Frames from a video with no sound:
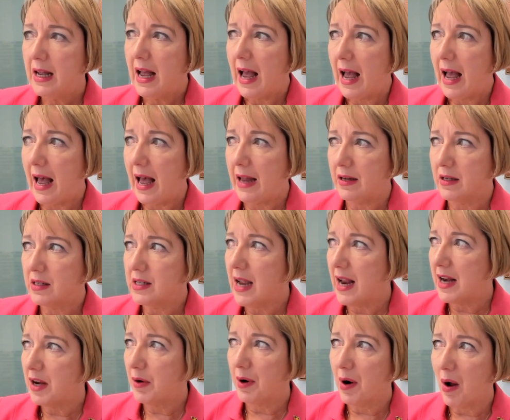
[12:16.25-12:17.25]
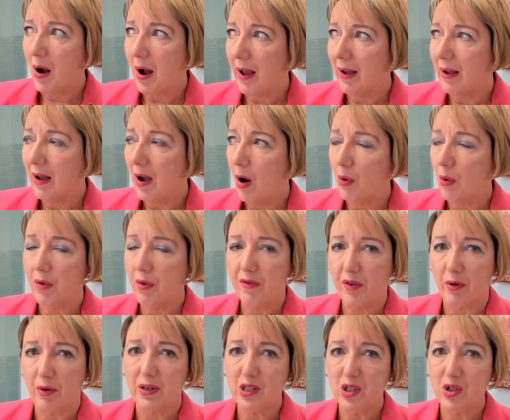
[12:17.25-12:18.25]
And Tanya and I hold a
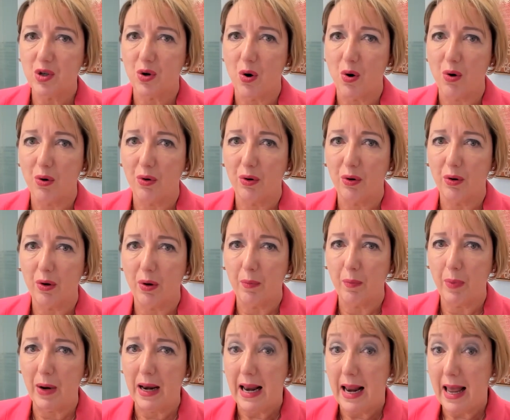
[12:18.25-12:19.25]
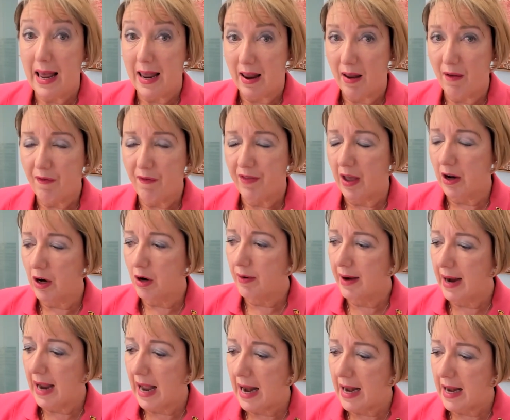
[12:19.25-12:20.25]
very strong belief that
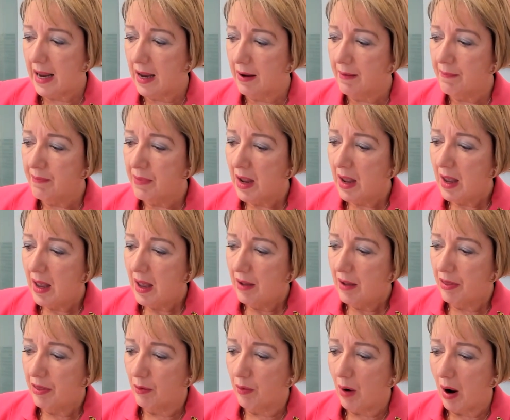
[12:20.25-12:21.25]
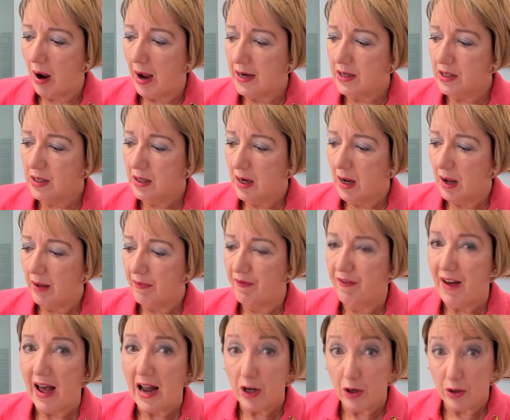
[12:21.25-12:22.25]
creating the right
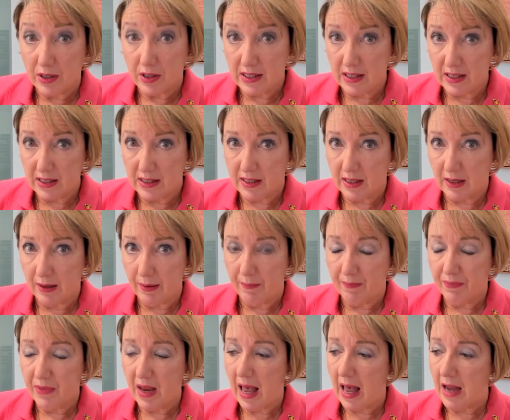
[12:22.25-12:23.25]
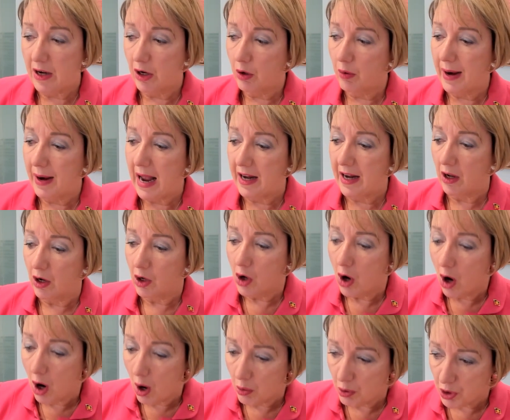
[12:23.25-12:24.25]
value system and creating a
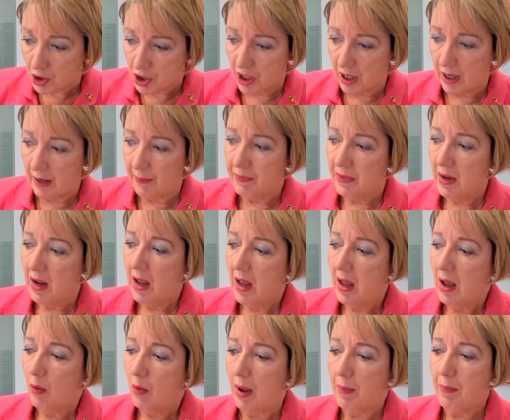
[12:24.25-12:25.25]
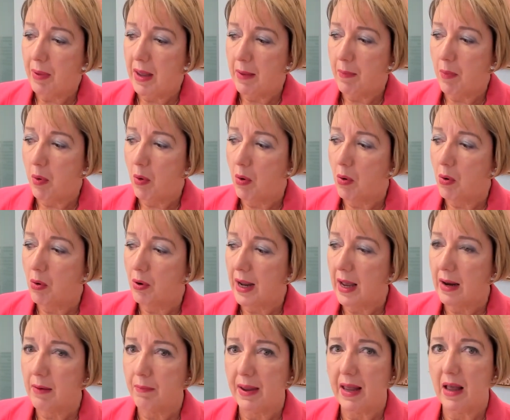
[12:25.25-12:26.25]
culture where people
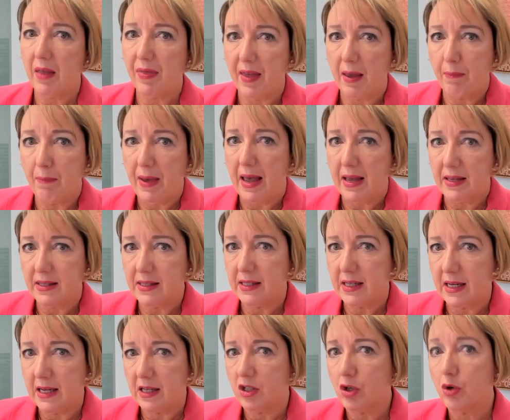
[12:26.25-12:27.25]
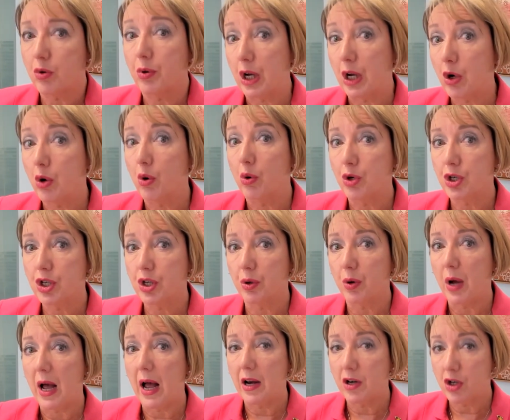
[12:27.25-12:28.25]
can be at their best is critical to
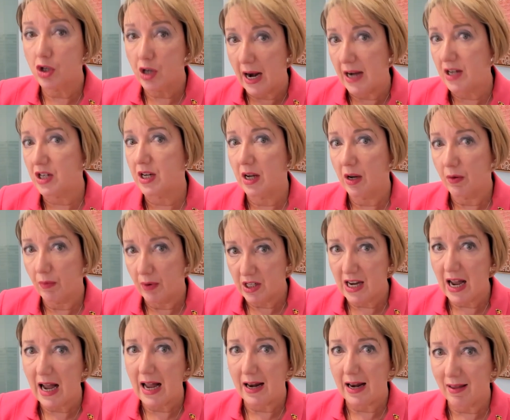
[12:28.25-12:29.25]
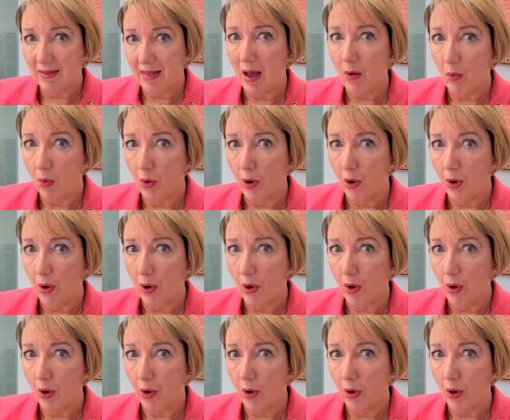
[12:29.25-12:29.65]
attracting and retaining that